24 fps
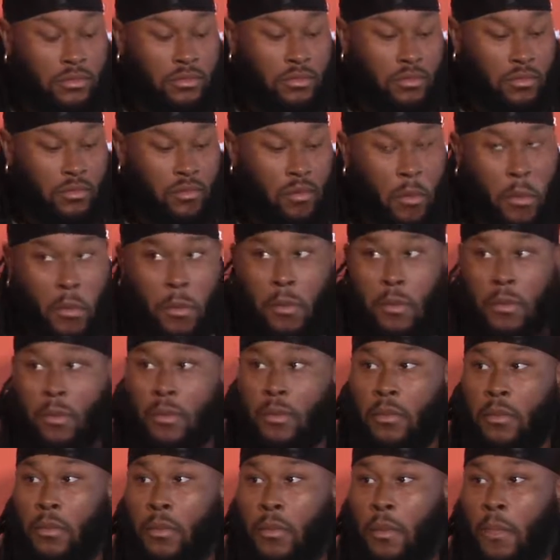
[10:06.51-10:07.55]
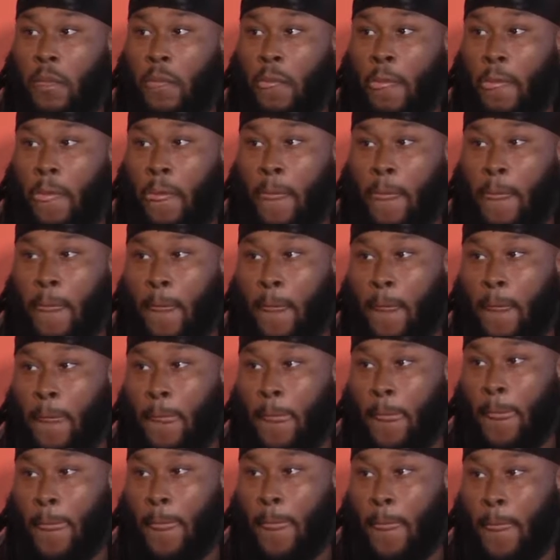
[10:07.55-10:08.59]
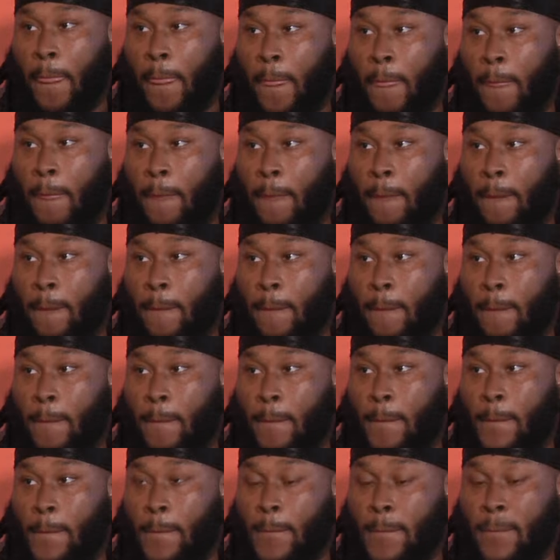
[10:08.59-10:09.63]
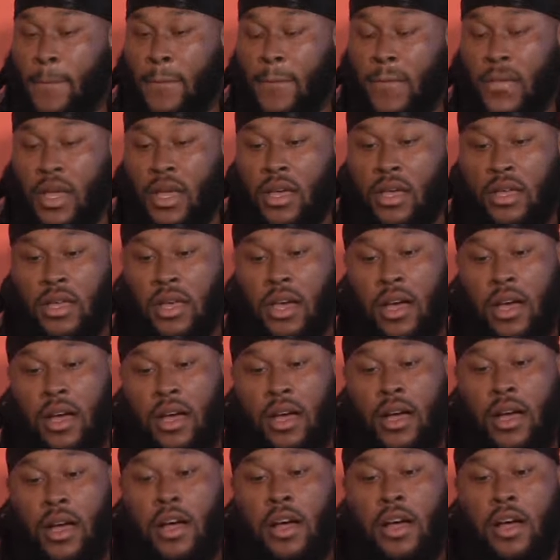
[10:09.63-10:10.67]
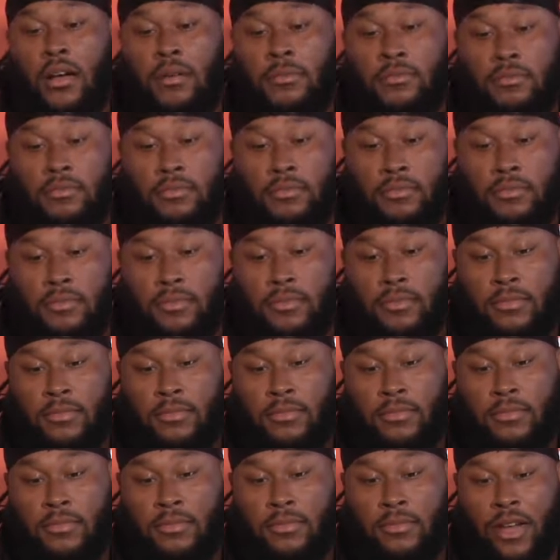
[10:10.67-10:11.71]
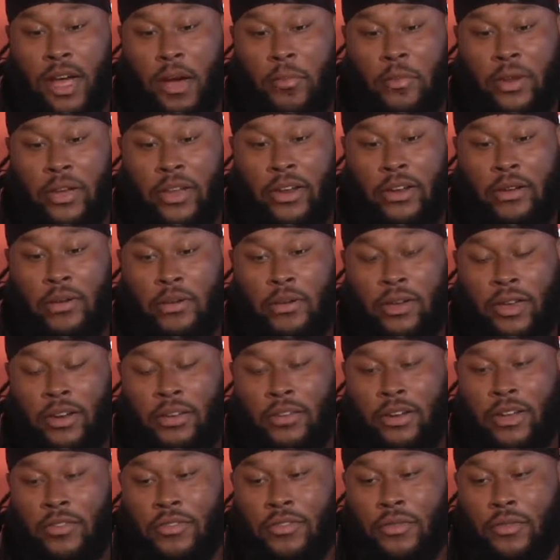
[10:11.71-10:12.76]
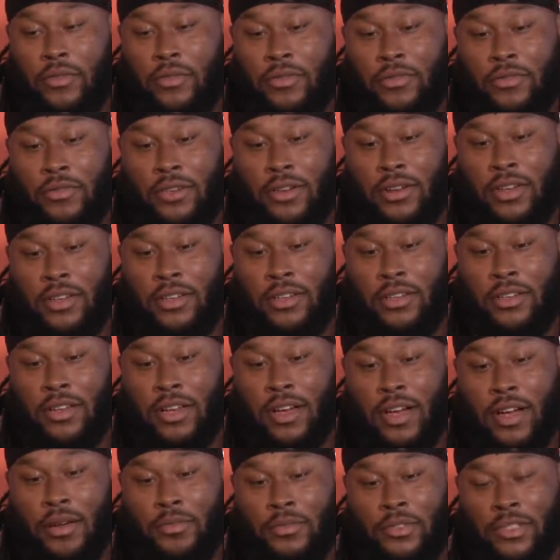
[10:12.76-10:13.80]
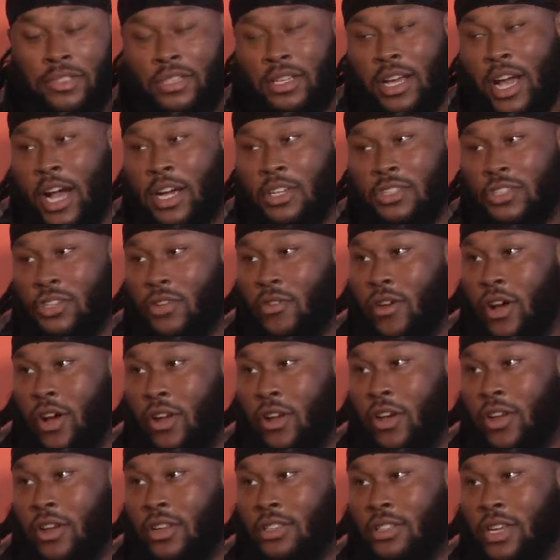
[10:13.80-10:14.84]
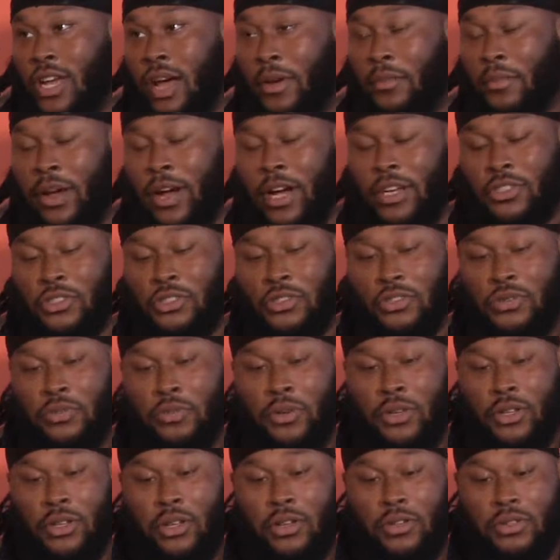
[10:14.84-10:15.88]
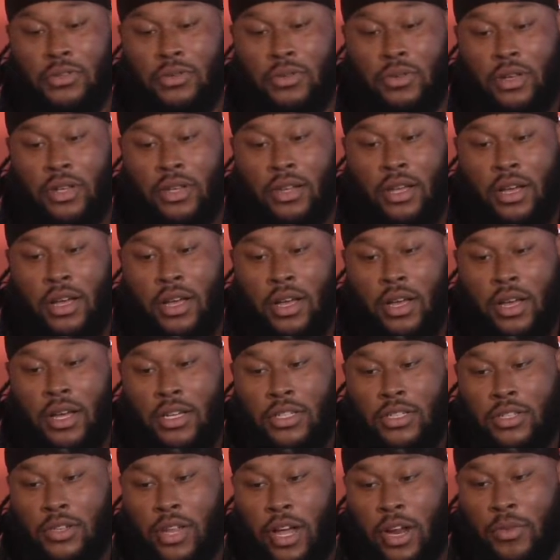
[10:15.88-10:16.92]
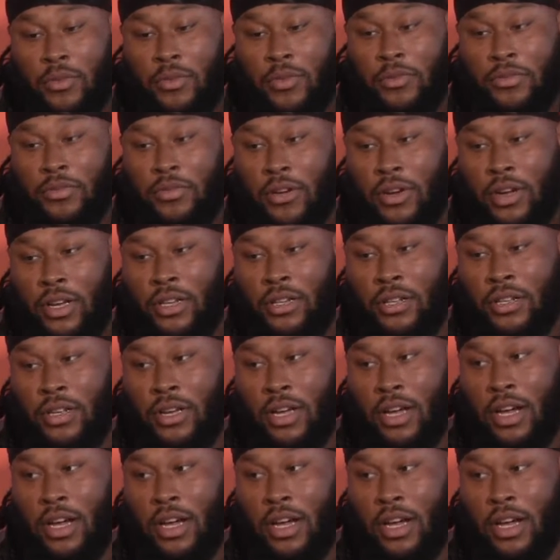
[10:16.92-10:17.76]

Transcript: With it being Thanksgiving, how is it to spend Thanksgiving with the team? Yeah, um, I mean, it'll it'll definitely be fun. Um, just guys you're around all the time, guys you're super close with, so that'll be fun.